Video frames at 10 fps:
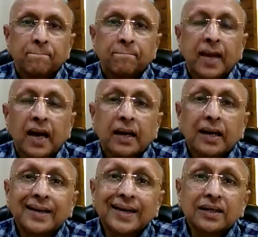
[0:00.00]
They
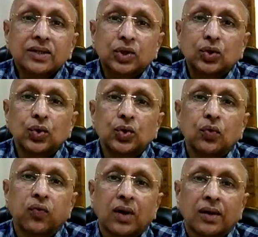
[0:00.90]
cling to you
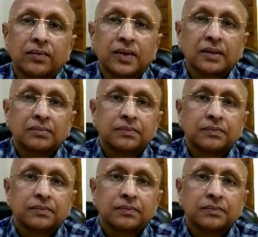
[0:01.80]
forever.